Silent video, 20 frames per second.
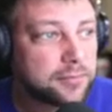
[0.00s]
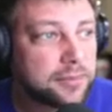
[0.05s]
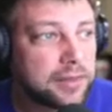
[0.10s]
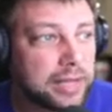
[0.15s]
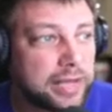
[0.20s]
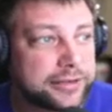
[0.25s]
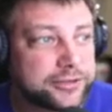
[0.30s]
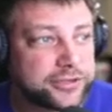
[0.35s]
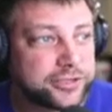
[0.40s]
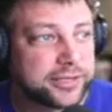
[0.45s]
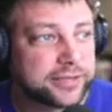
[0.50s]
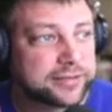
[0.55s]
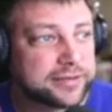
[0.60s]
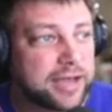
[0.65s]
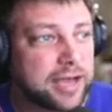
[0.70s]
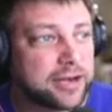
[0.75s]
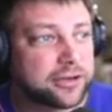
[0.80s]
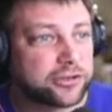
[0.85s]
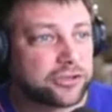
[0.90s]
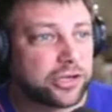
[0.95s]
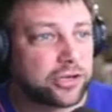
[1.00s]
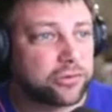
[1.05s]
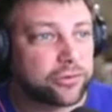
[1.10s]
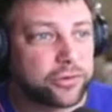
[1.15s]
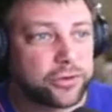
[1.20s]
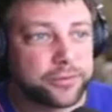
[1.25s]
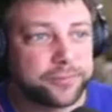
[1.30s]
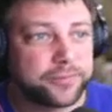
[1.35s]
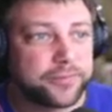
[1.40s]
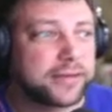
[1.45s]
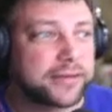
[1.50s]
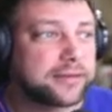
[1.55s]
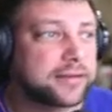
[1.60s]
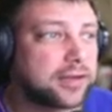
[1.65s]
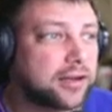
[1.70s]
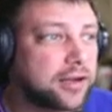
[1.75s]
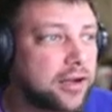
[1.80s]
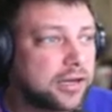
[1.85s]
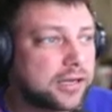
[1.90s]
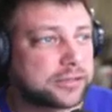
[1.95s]
I just got a showroom. That's going
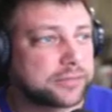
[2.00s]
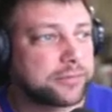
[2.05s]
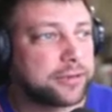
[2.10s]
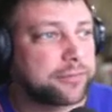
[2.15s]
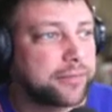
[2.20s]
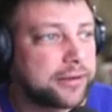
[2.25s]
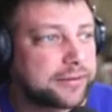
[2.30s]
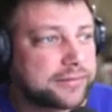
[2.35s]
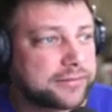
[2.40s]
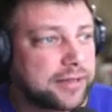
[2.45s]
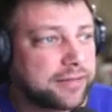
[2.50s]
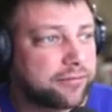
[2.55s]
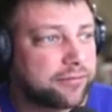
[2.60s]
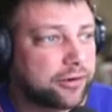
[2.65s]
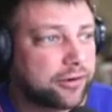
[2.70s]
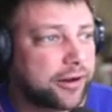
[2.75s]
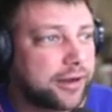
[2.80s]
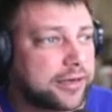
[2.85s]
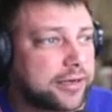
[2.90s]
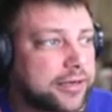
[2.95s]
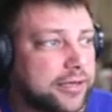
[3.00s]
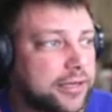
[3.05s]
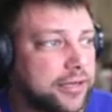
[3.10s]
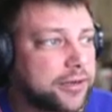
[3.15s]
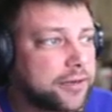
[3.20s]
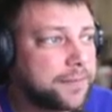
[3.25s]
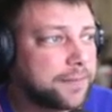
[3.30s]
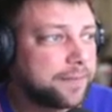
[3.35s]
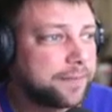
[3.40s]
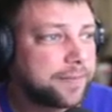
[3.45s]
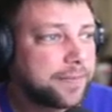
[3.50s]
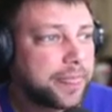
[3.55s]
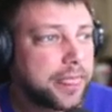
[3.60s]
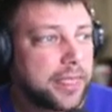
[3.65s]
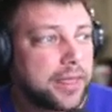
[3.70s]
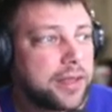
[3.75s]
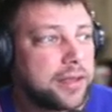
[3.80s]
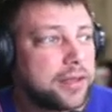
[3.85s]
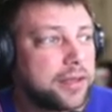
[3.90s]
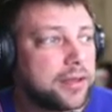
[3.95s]
to cost me about $7,000 a year.
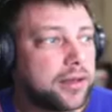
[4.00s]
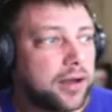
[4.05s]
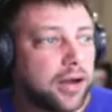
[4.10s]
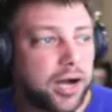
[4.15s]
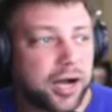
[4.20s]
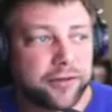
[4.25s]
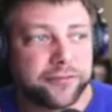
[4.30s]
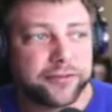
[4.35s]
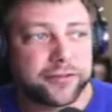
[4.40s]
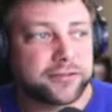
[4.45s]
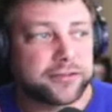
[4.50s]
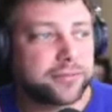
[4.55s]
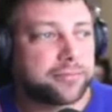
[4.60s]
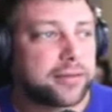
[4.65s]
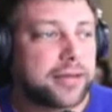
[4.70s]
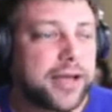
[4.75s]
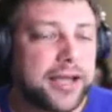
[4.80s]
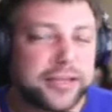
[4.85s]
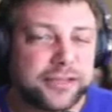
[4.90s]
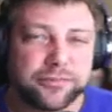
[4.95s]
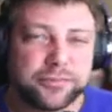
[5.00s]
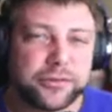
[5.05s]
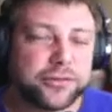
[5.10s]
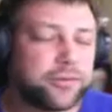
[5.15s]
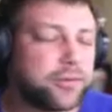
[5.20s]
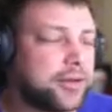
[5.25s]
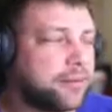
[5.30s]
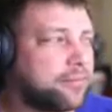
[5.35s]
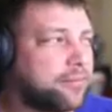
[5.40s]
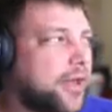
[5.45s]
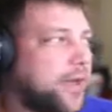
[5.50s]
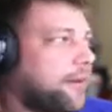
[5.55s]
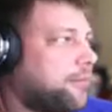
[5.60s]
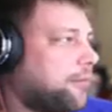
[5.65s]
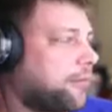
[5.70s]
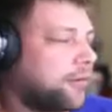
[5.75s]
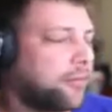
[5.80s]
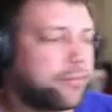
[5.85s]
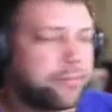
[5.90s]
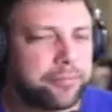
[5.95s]
Office supplies between
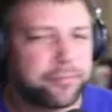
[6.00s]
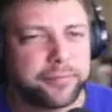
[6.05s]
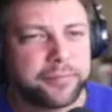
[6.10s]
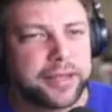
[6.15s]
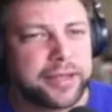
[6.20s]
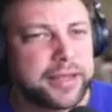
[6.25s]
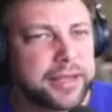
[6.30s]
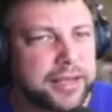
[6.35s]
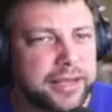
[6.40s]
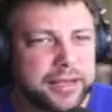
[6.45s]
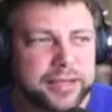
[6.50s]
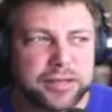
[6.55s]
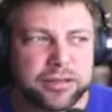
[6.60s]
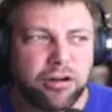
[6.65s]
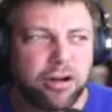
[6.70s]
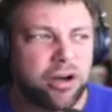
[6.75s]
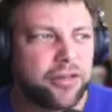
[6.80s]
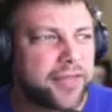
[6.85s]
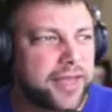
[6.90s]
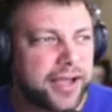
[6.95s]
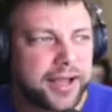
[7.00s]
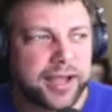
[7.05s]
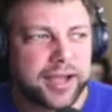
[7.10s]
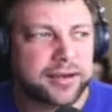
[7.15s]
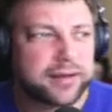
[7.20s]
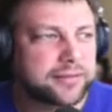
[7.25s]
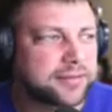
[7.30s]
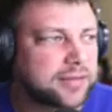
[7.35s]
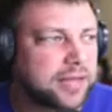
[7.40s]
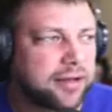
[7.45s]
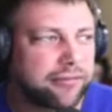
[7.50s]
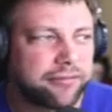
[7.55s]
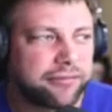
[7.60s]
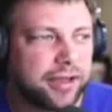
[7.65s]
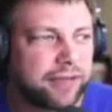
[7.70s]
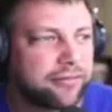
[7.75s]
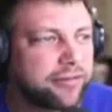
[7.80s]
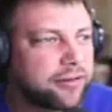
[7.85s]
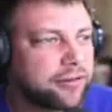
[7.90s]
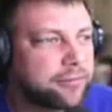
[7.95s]
paper, ink, all that kind of stuff,
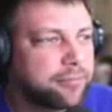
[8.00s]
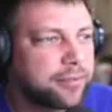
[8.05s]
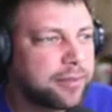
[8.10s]
$500.